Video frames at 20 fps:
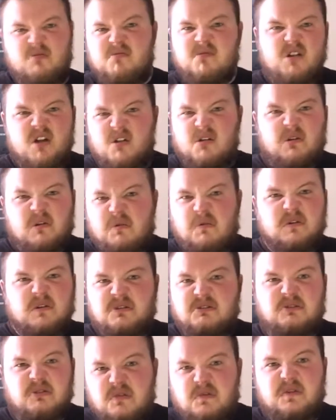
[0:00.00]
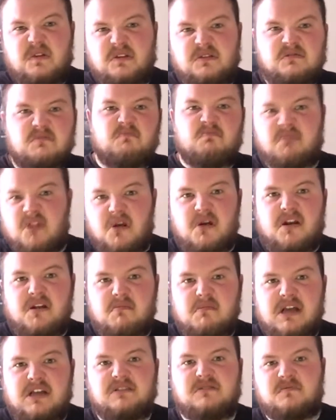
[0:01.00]
oh, I don't want to do this, it's blowing
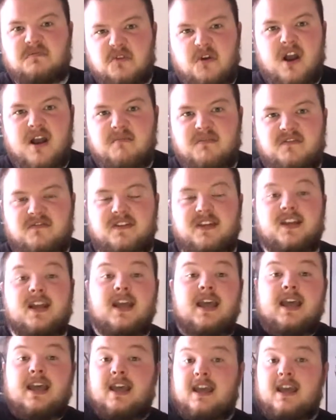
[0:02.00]
up my subscriber feed.